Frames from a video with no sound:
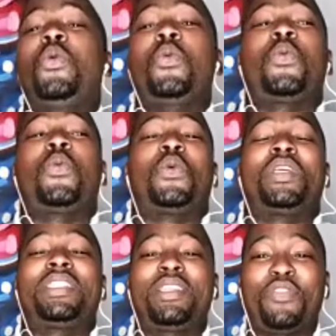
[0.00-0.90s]

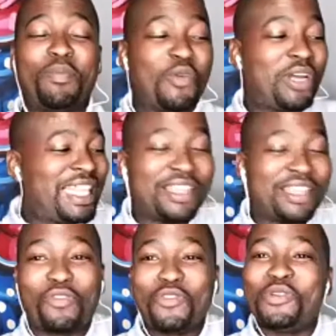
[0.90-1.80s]
Ooh, it's even more
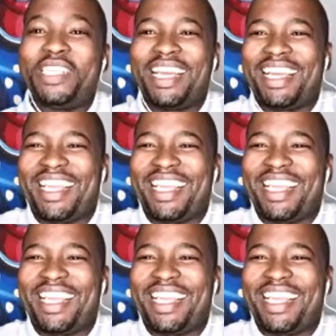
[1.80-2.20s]
than the food.